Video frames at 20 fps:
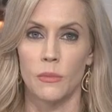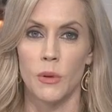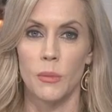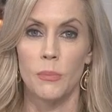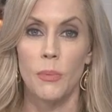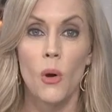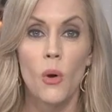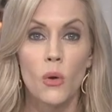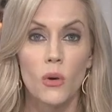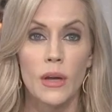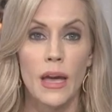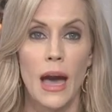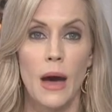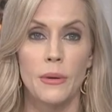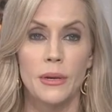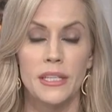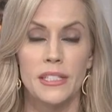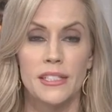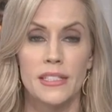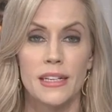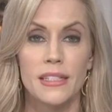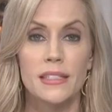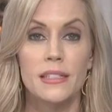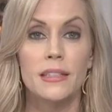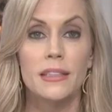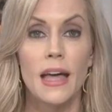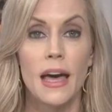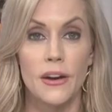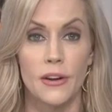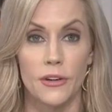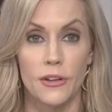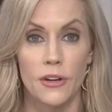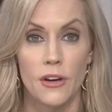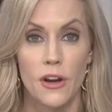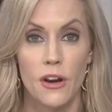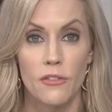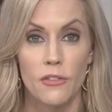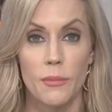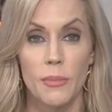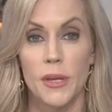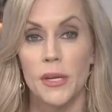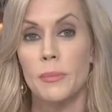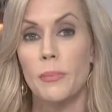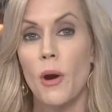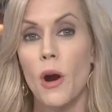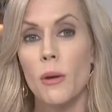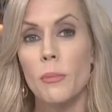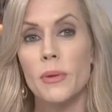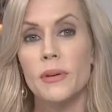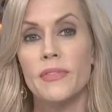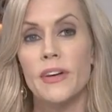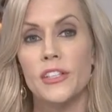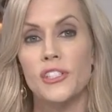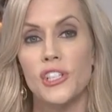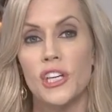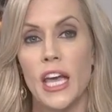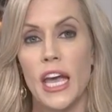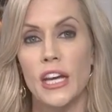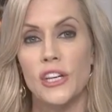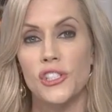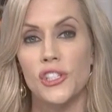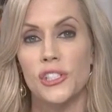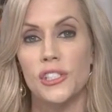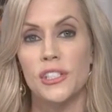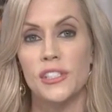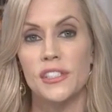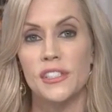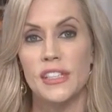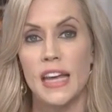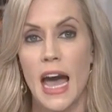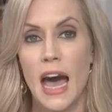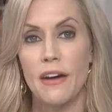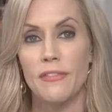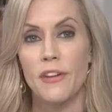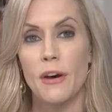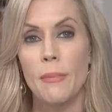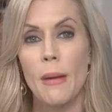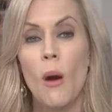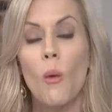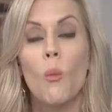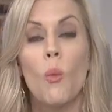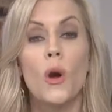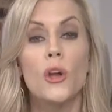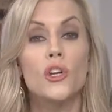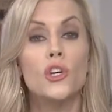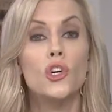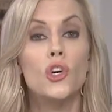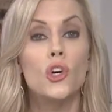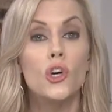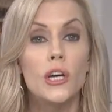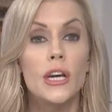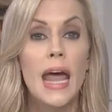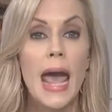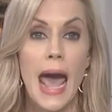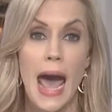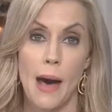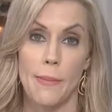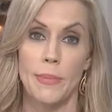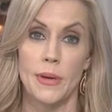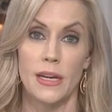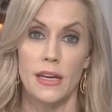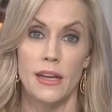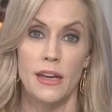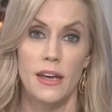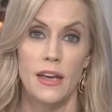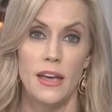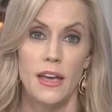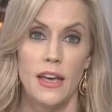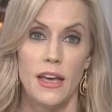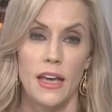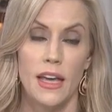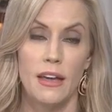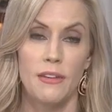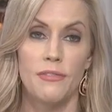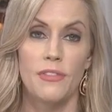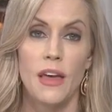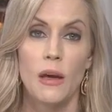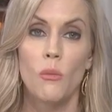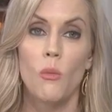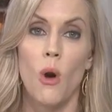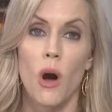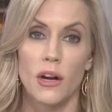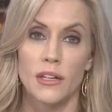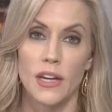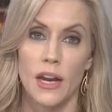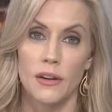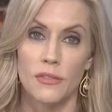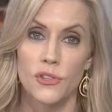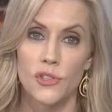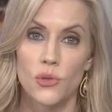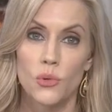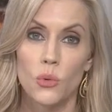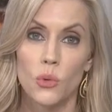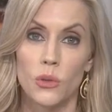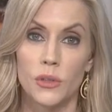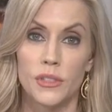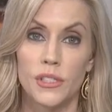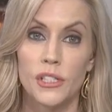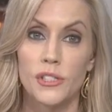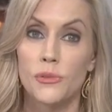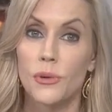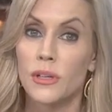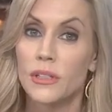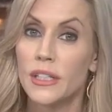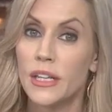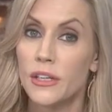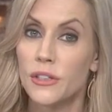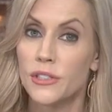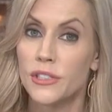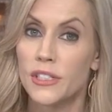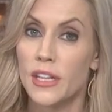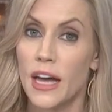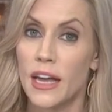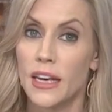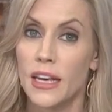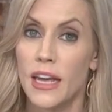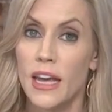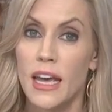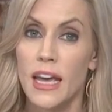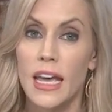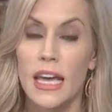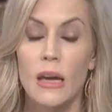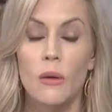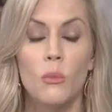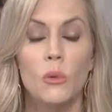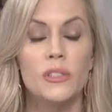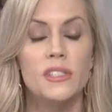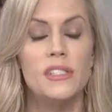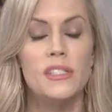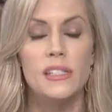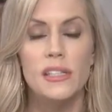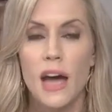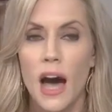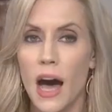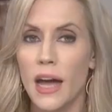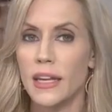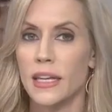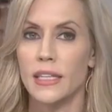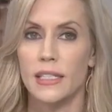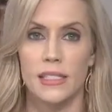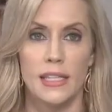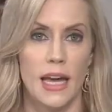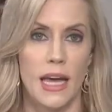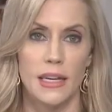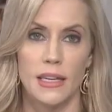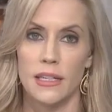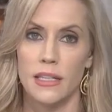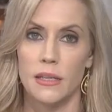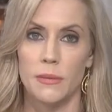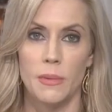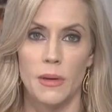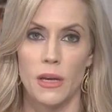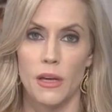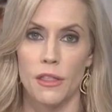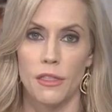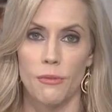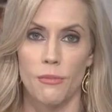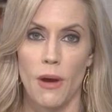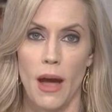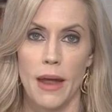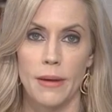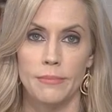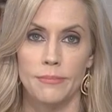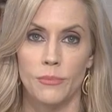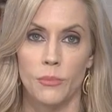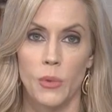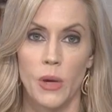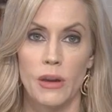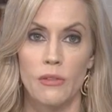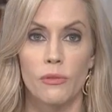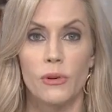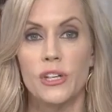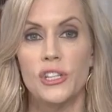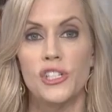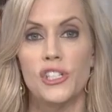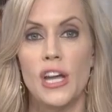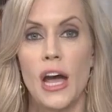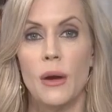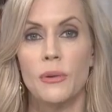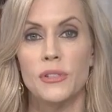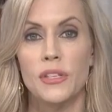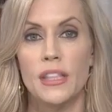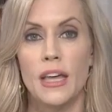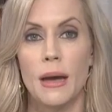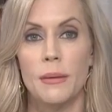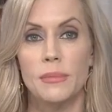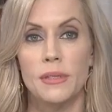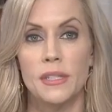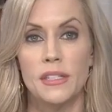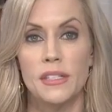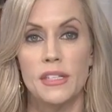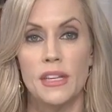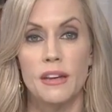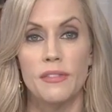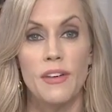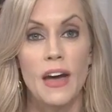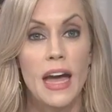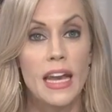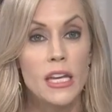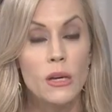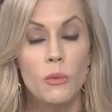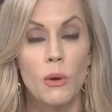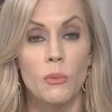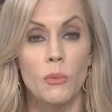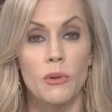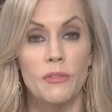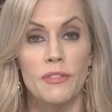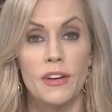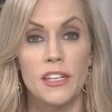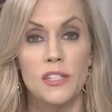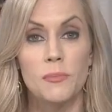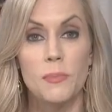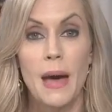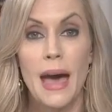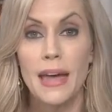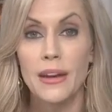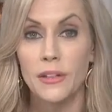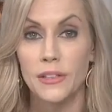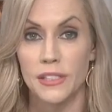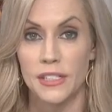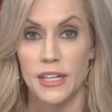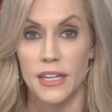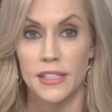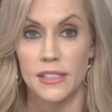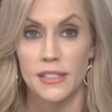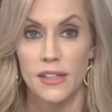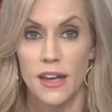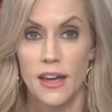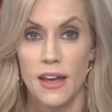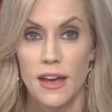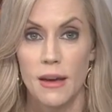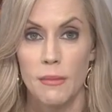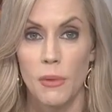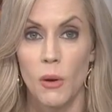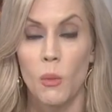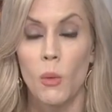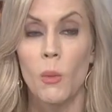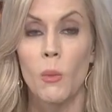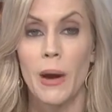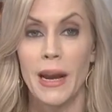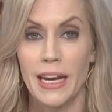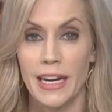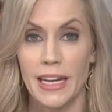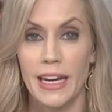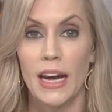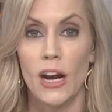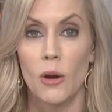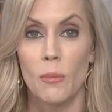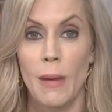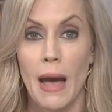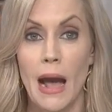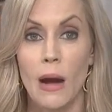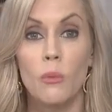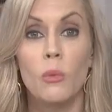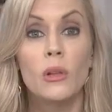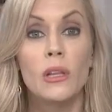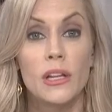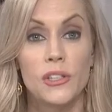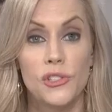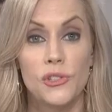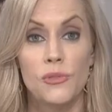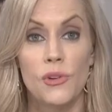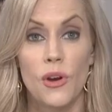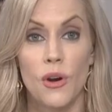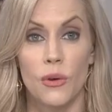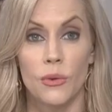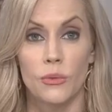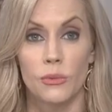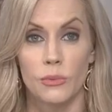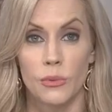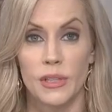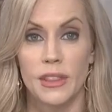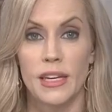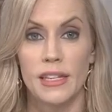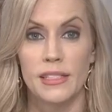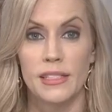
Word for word: when Polk County sent a letter from the Department of Education to staff about what could happen if they walked out of school. District leaders said it was not intended to be a threat. We have reached out to them to see if anyone will face penalties, but we're waiting to hear back. We'll let you know what they